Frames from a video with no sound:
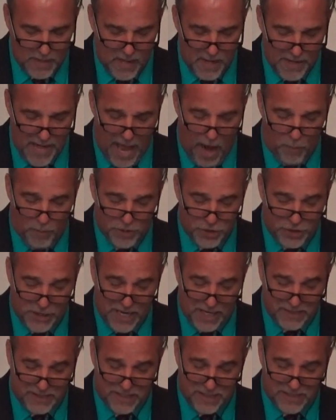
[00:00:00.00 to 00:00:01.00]
Now, when
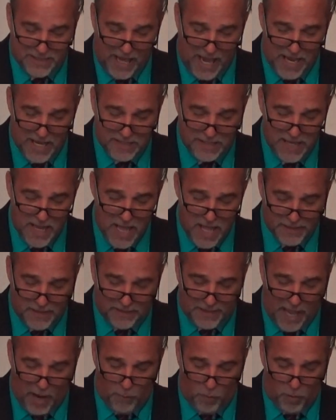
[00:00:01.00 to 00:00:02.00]
Jesus says
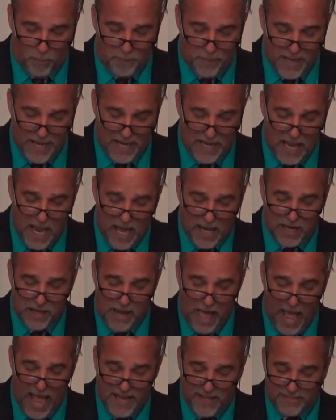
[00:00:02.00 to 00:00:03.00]
that they will be
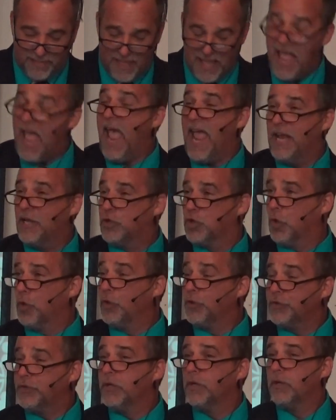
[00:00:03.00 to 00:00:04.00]
like the
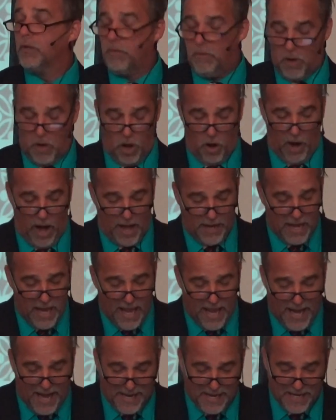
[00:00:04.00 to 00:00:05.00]
angels, all
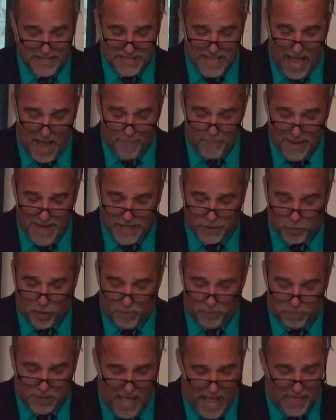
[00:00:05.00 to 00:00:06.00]
right, he does not mean
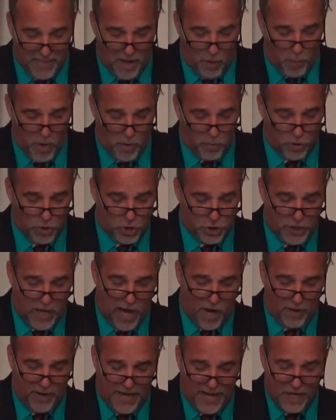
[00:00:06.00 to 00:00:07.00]
to imply that we will
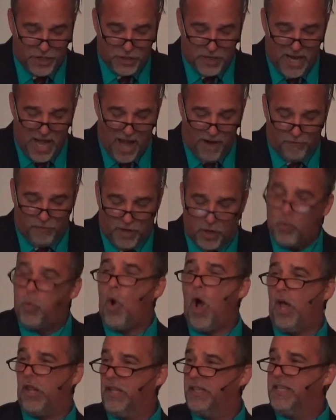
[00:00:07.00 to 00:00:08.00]
share each and every
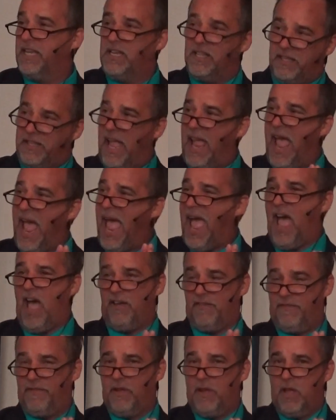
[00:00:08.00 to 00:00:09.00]
quality that they
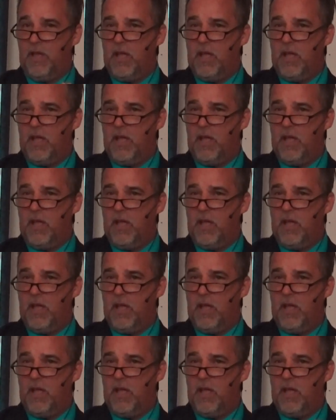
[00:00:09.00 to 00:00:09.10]
have.